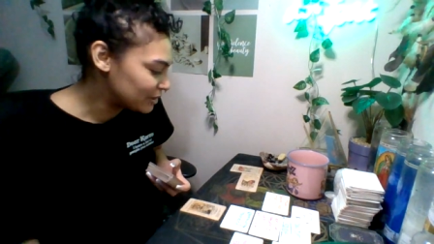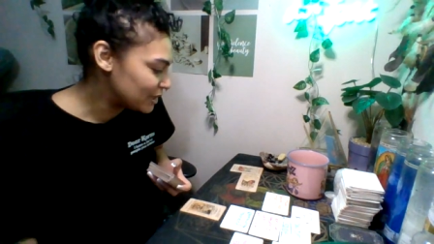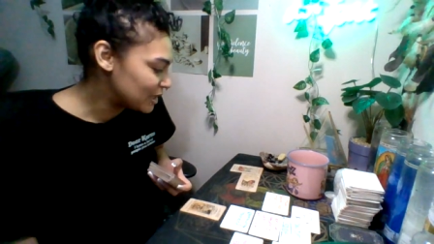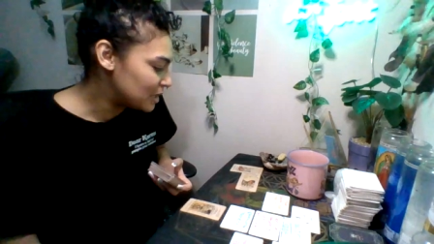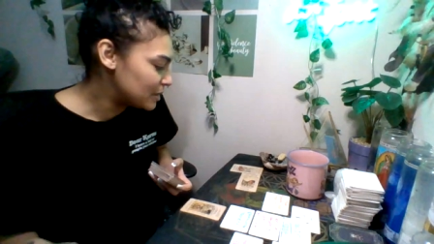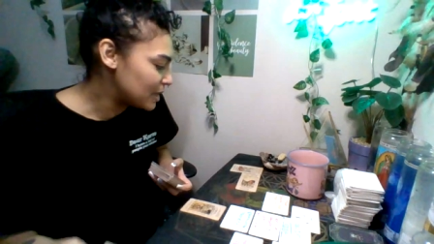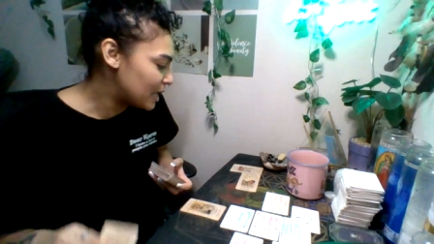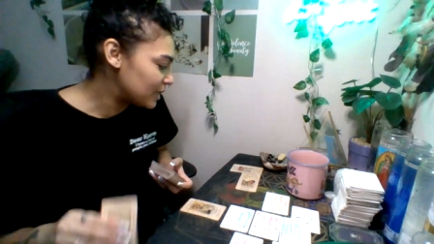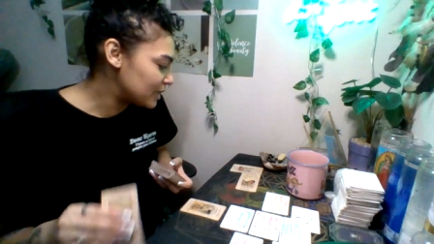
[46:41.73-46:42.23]

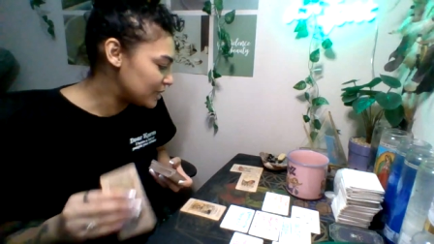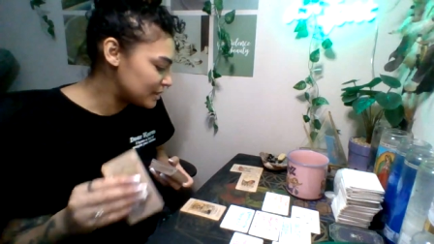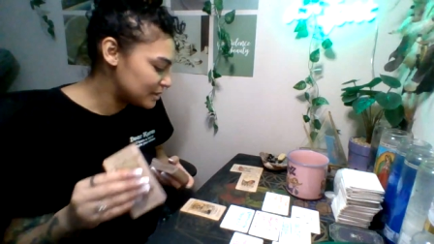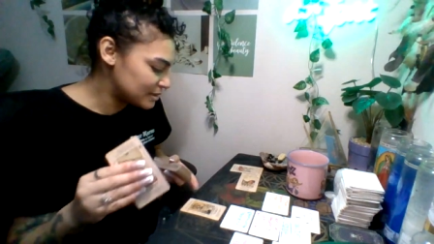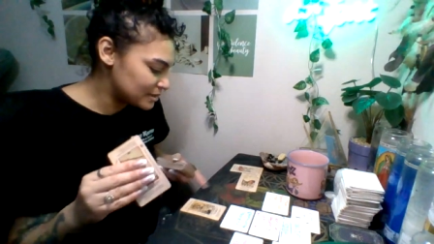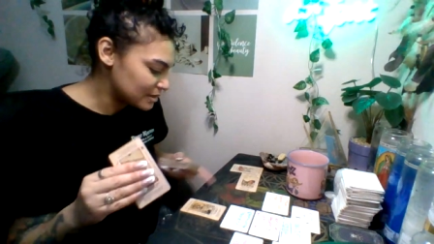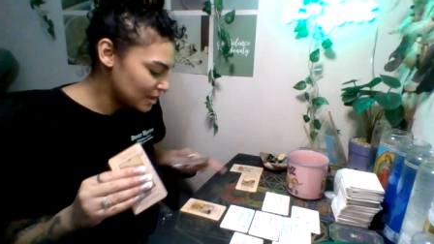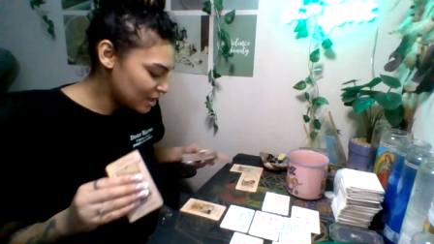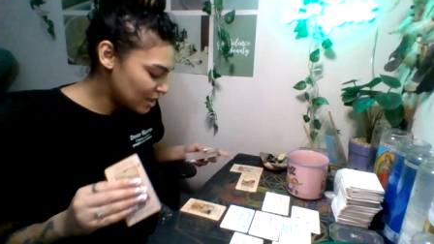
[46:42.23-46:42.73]
And that
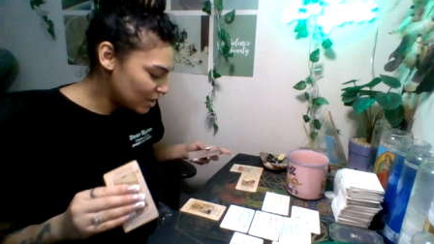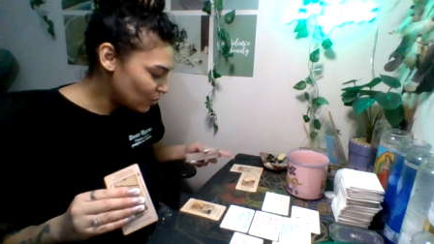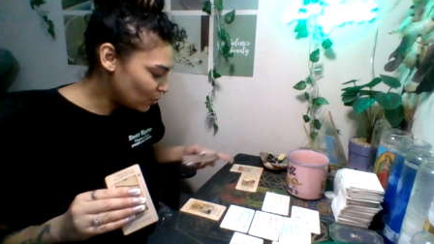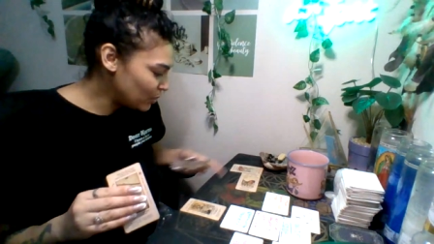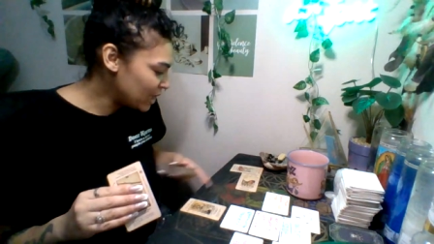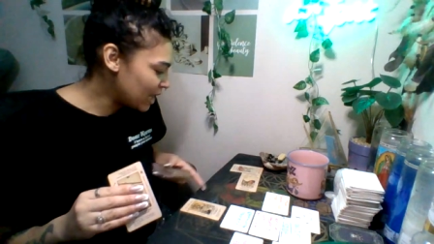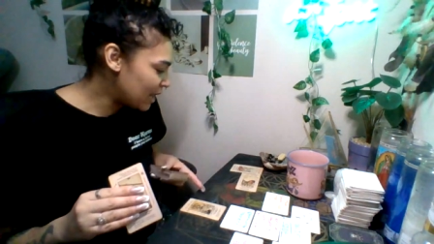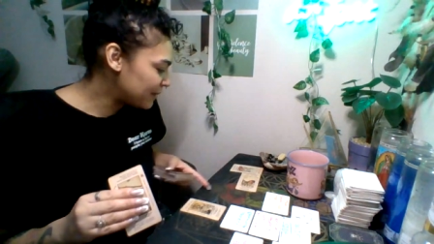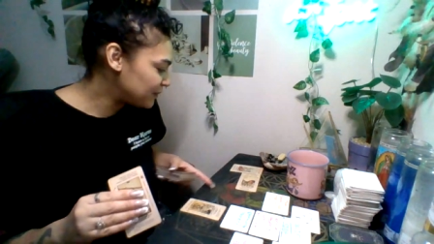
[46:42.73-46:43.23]
is,
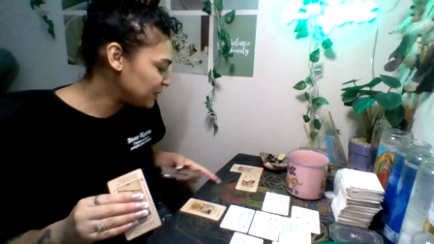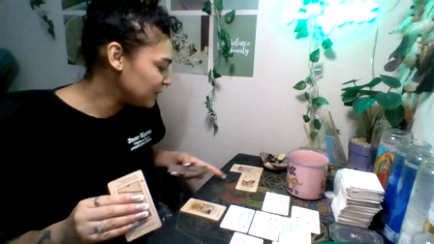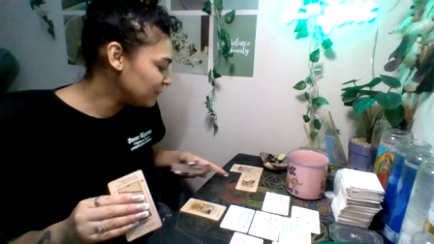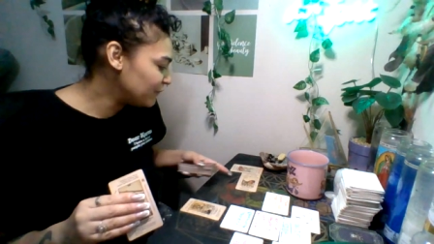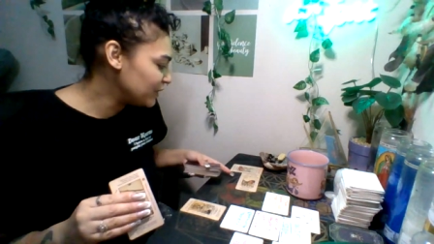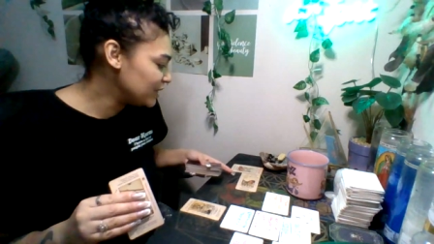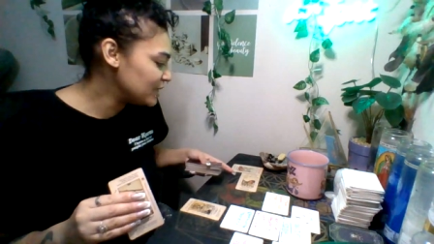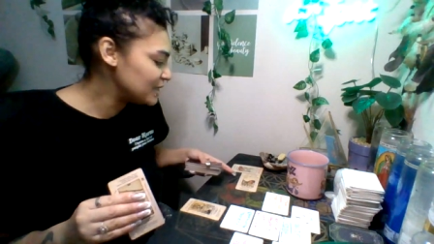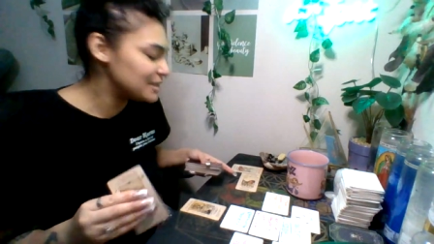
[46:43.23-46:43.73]
we have the
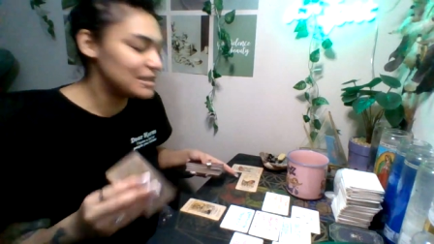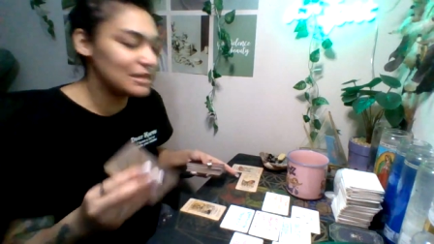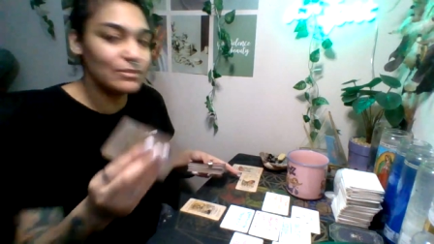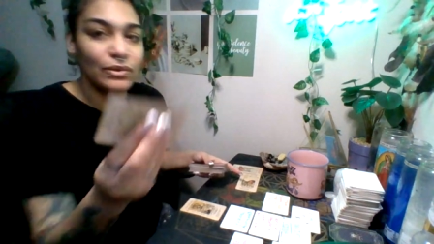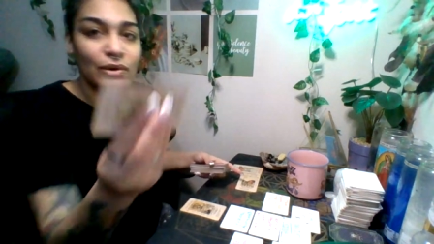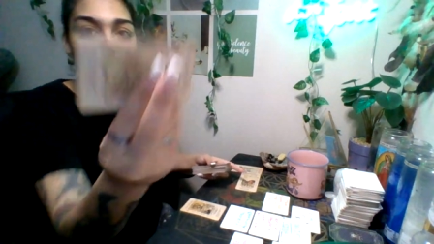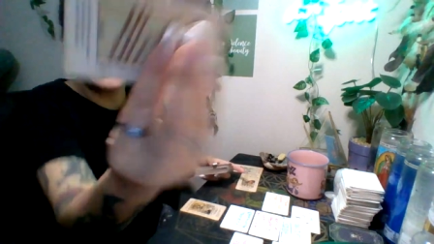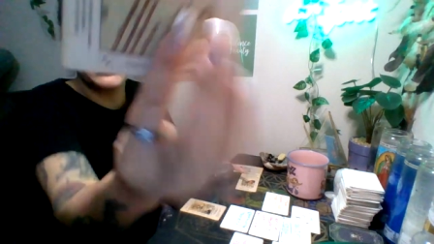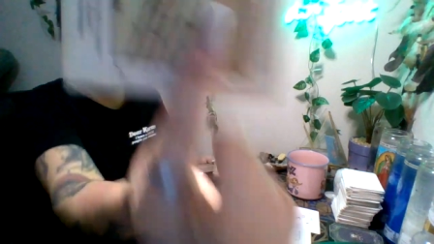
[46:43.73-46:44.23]
infinity symbol
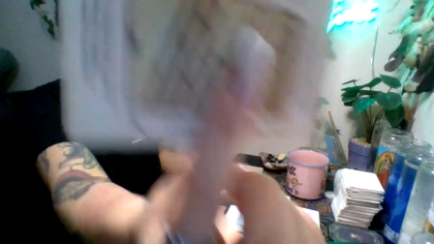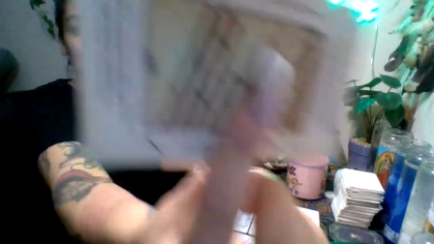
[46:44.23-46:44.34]
out here